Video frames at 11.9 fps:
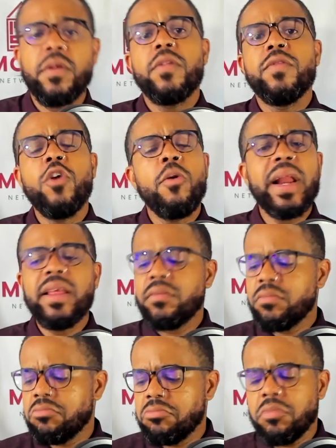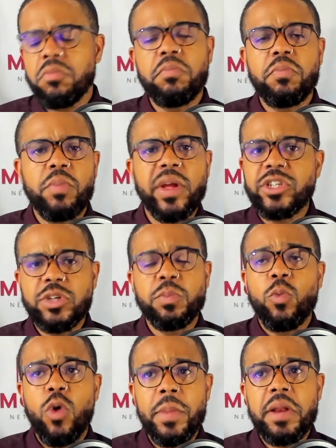Nobody, she,
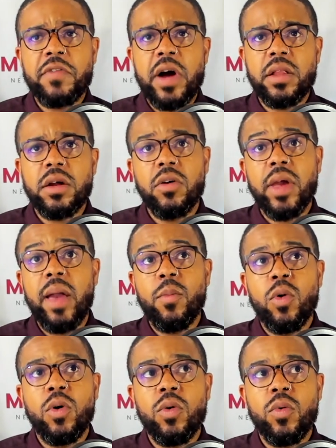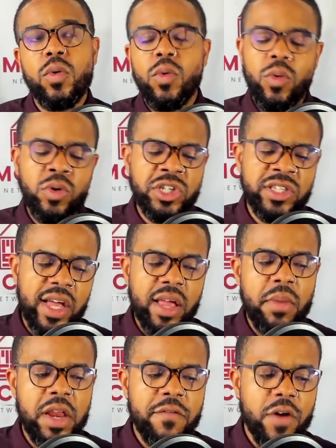woman of color, okay, well, who, who's she taking
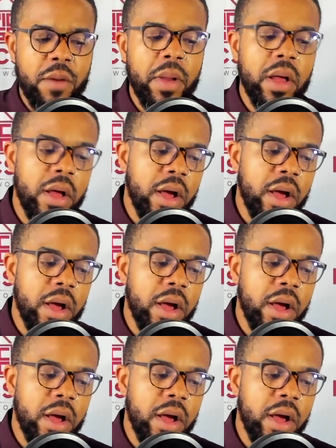money from?